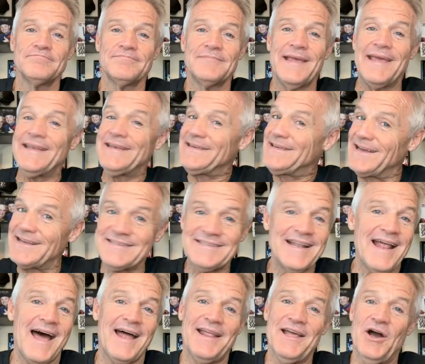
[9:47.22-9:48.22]
It does
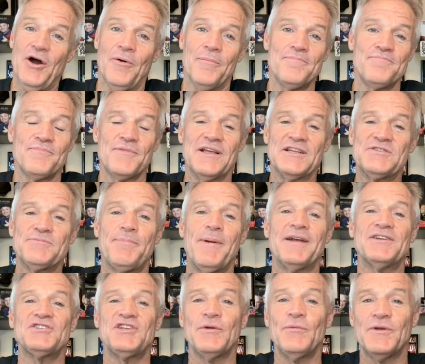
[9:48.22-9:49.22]
not help,
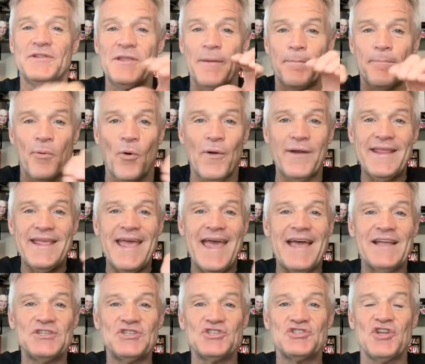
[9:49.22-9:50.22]
especially with the pointy
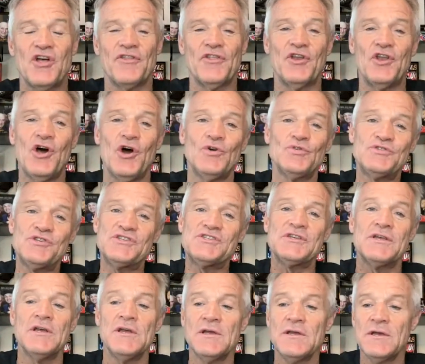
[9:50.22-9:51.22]
edges on the
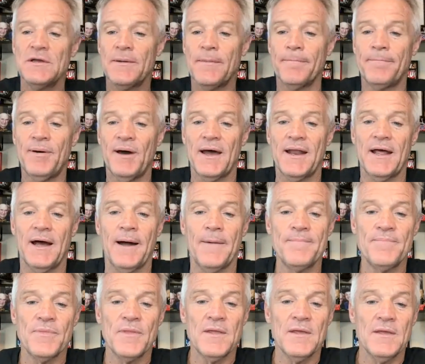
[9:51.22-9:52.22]
noses. But
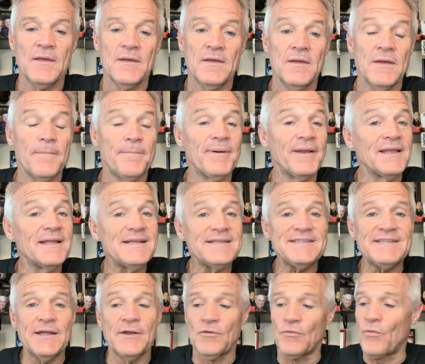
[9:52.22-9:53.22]

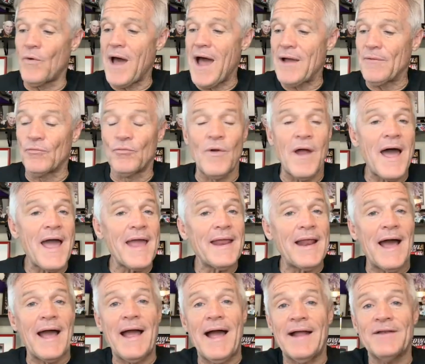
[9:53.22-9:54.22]
listen, Ryan,
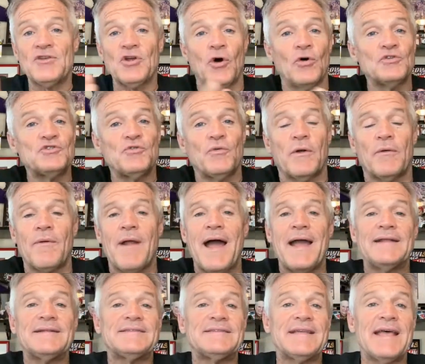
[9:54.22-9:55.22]
I told you what
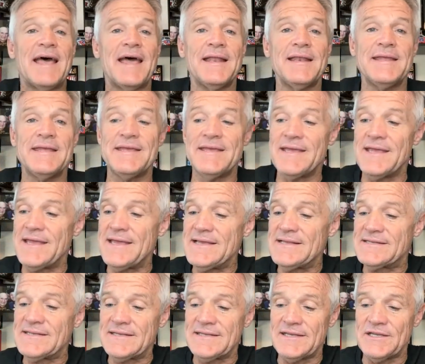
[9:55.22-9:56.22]
Ryan said.
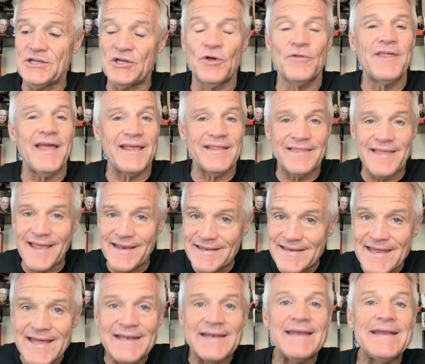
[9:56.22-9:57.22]
He's, you know, they
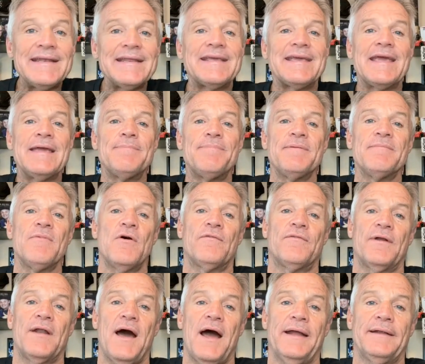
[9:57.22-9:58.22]
did need to keep him
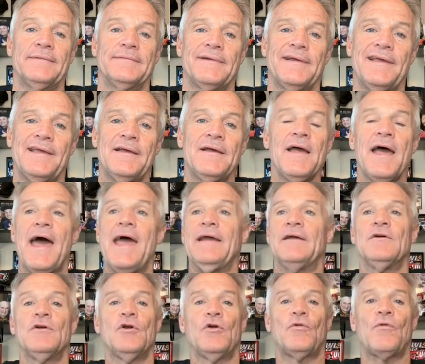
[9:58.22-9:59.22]
overnight.
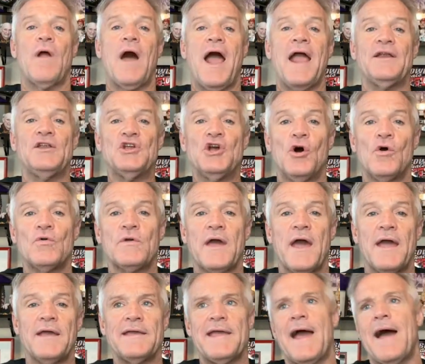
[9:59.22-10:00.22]
Hey, Ryan, you
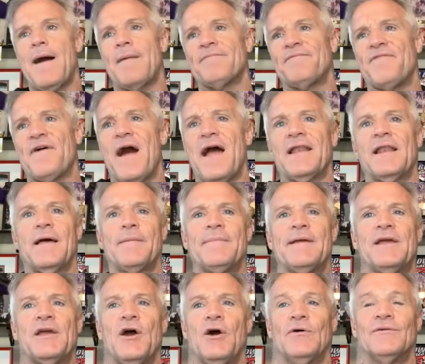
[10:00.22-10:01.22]
okay? Yeah, I'm fine. Let
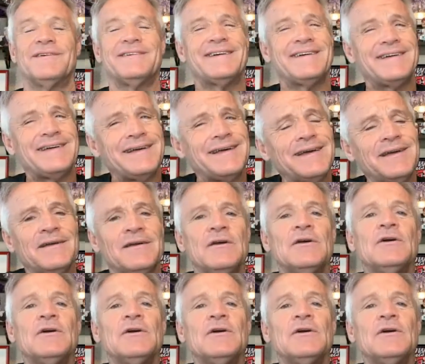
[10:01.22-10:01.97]
me go.